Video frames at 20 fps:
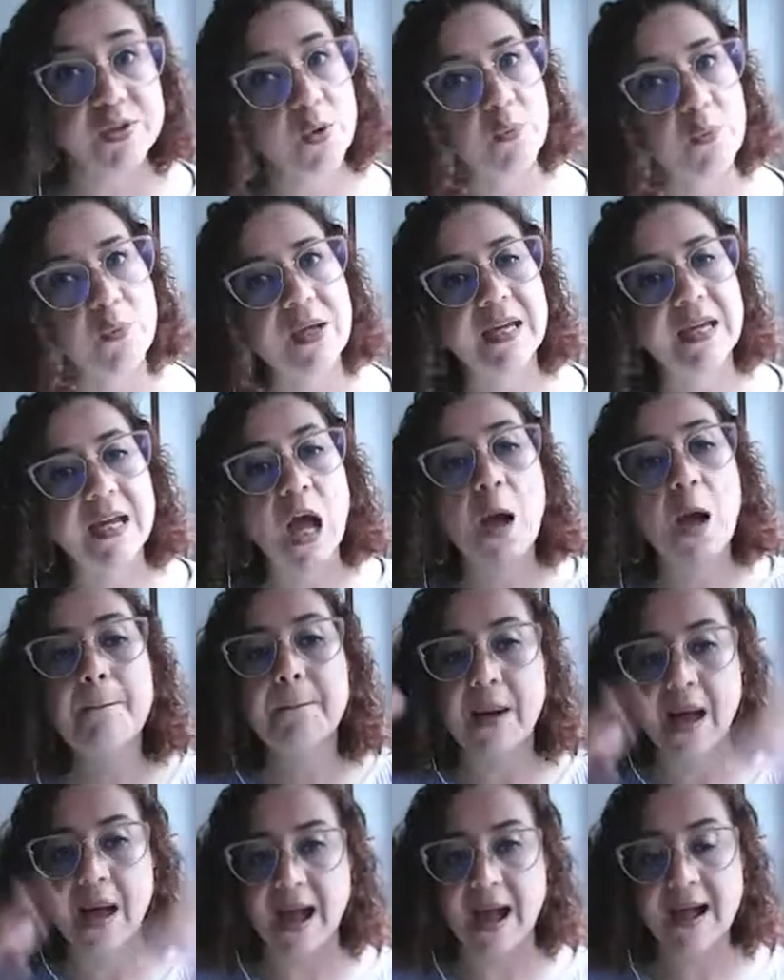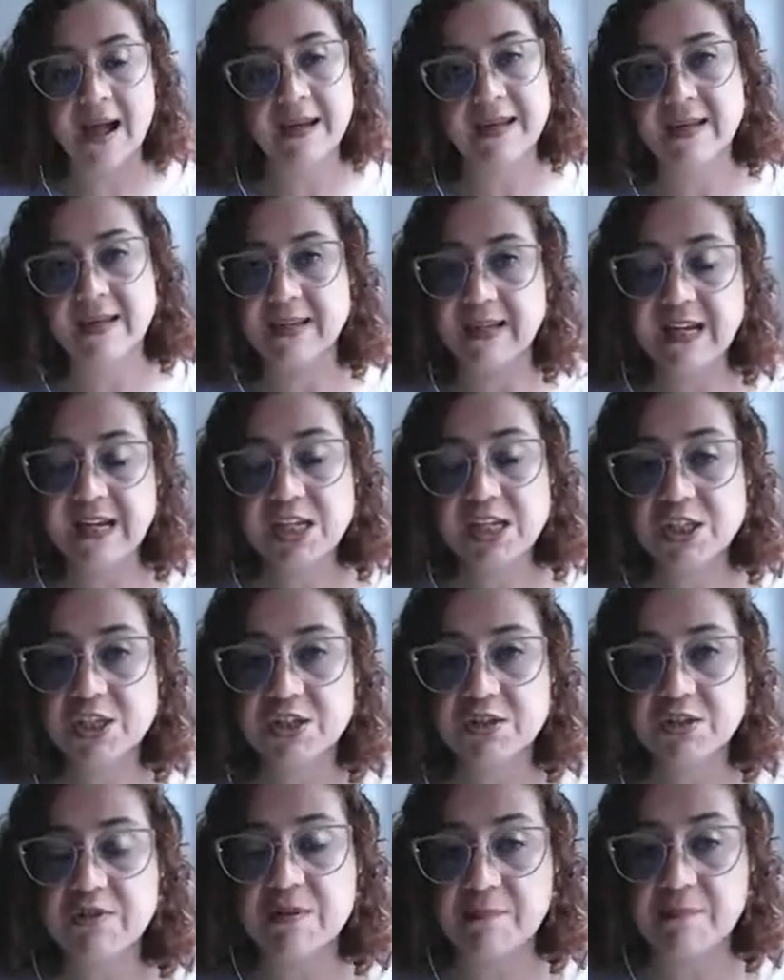So we come back
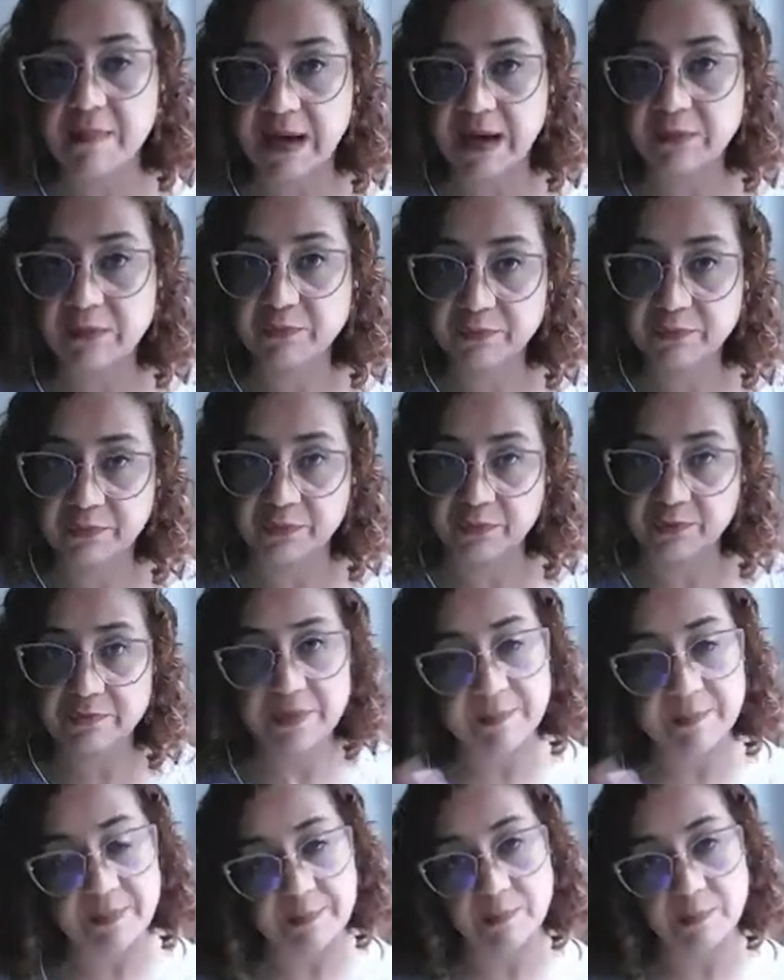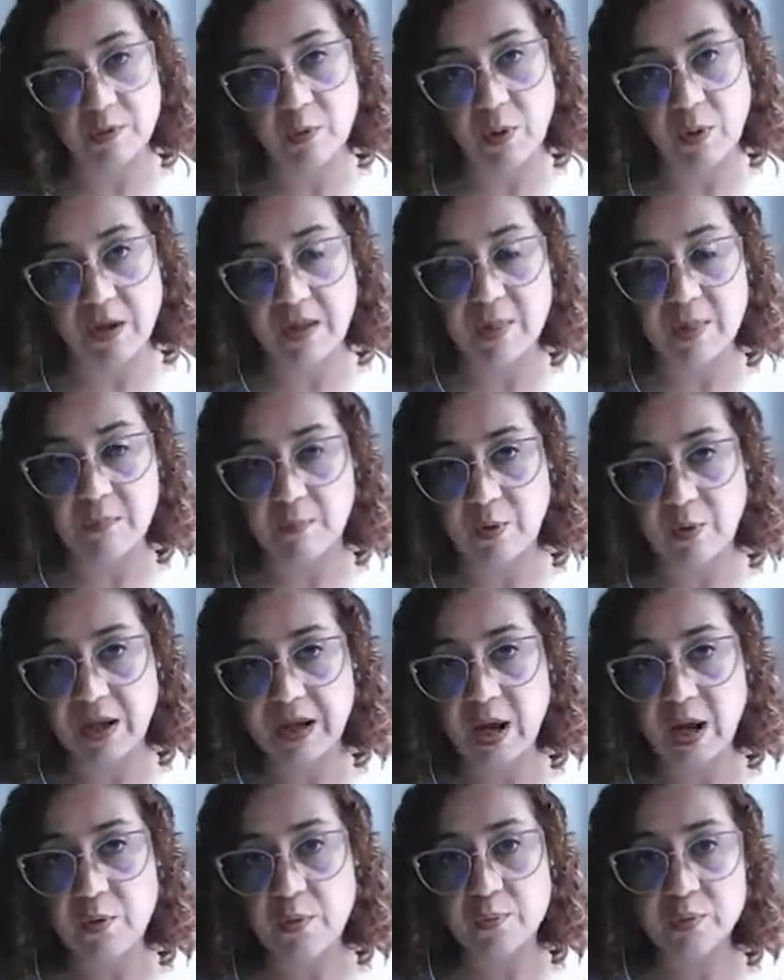into the main room. The people who are in the
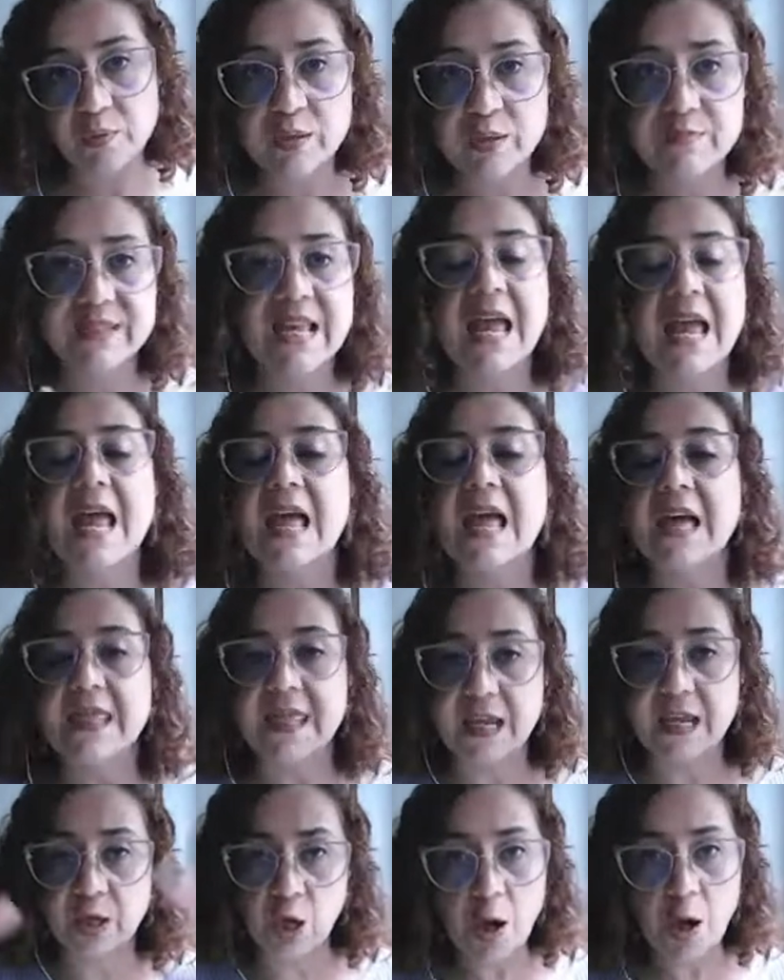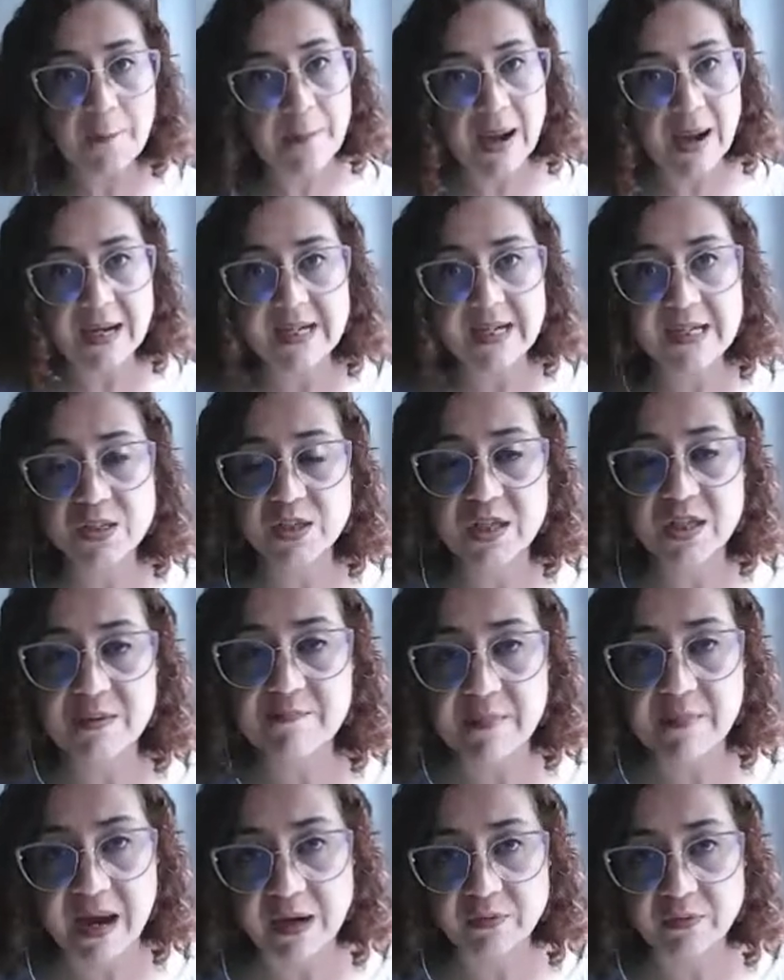breakout rooms, they come back into the
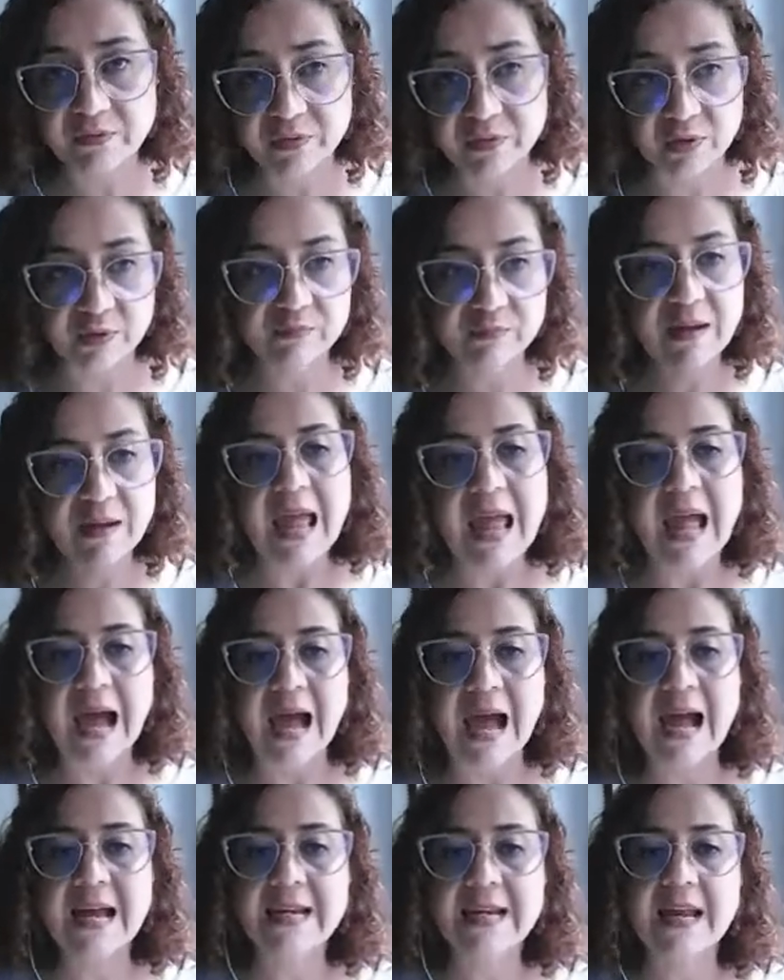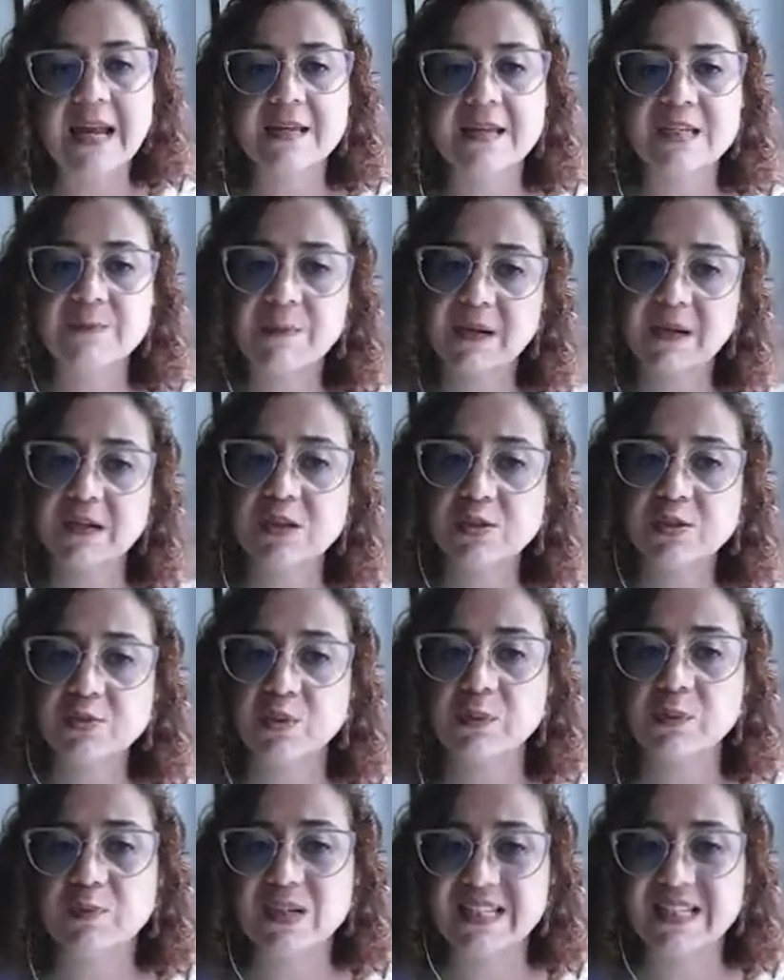main room, and speakers
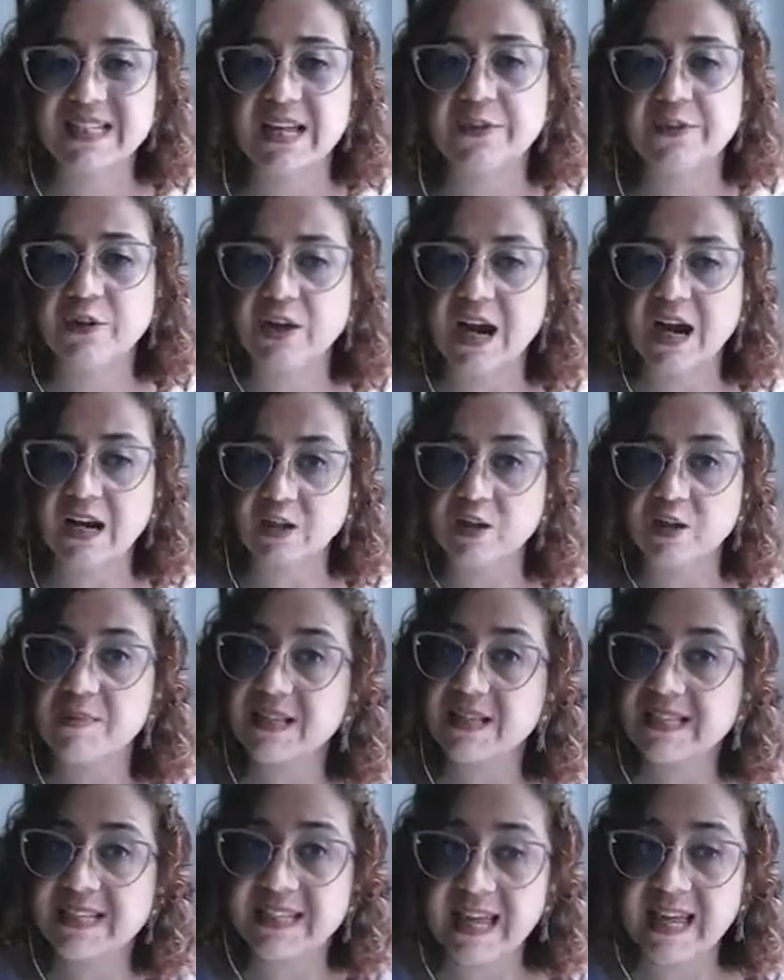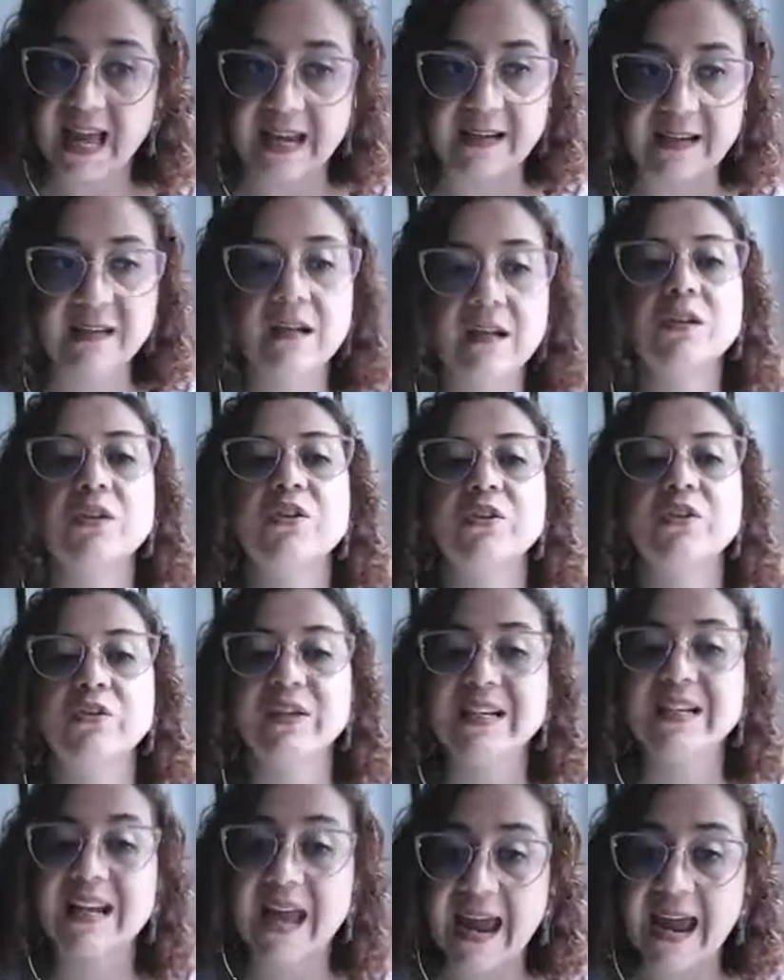will present their arguments again
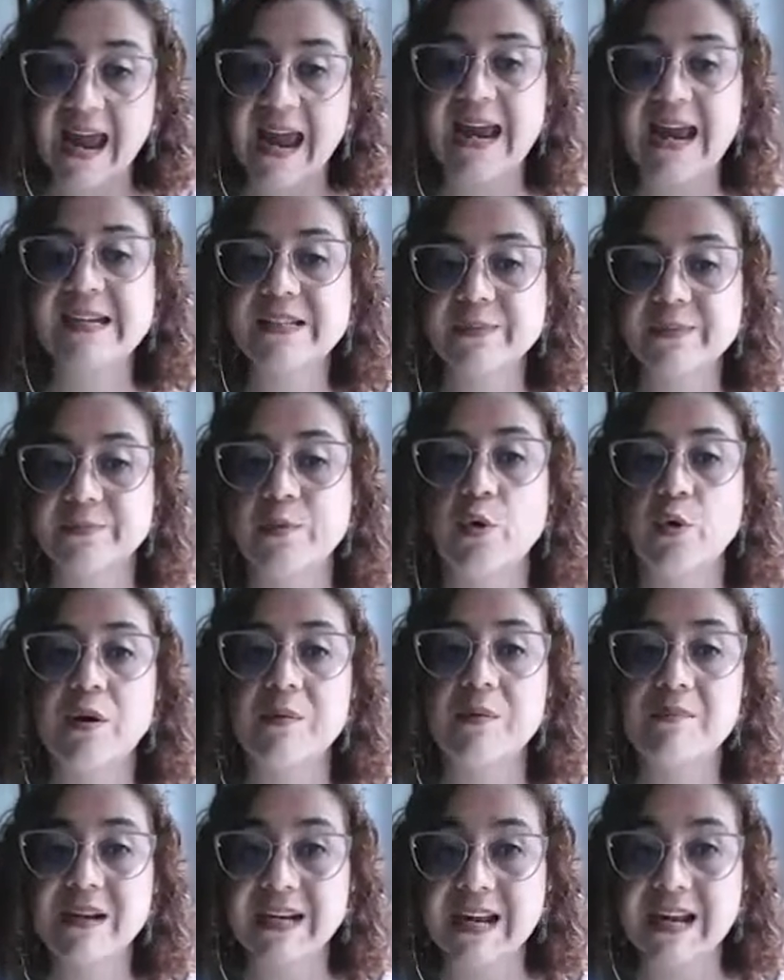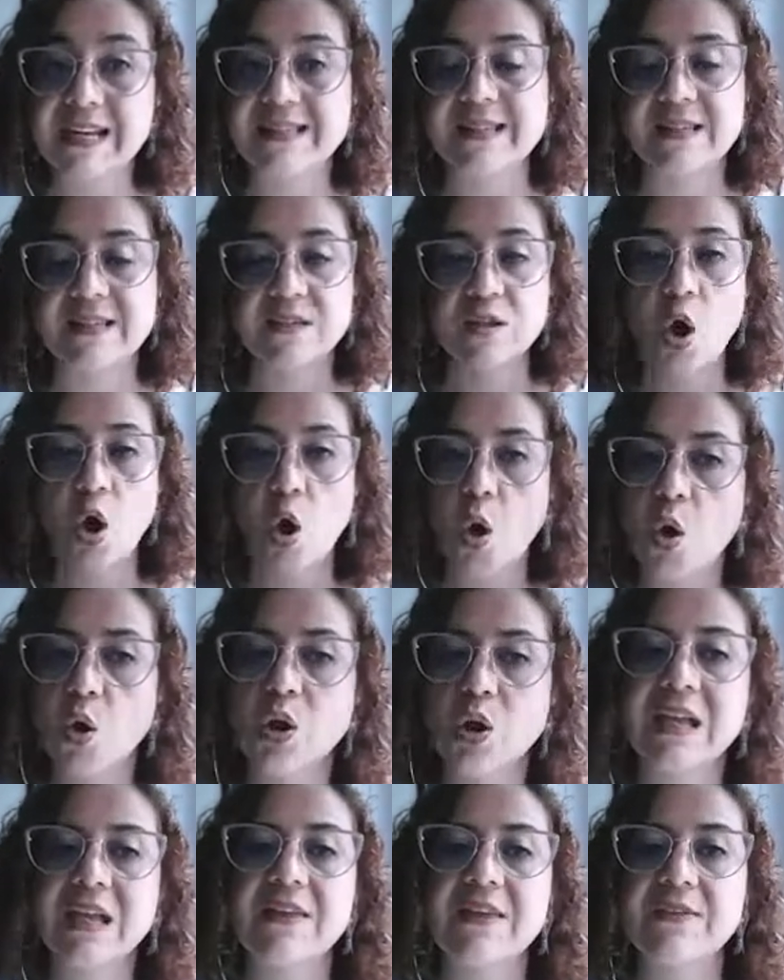during 8 more minutes. It's
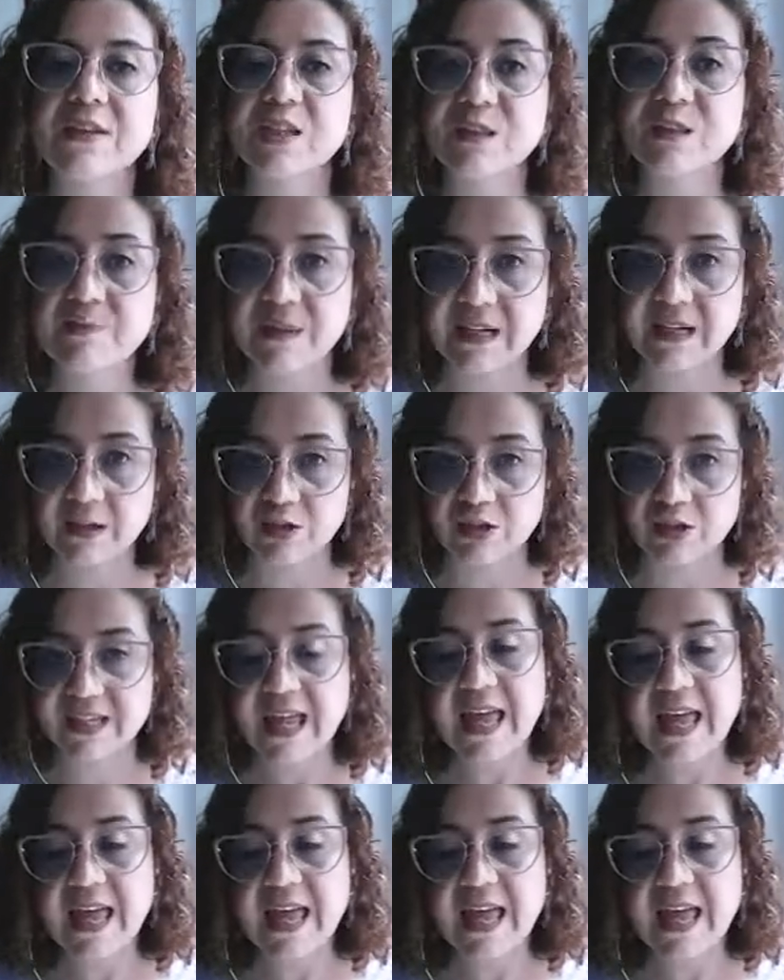only the speakers.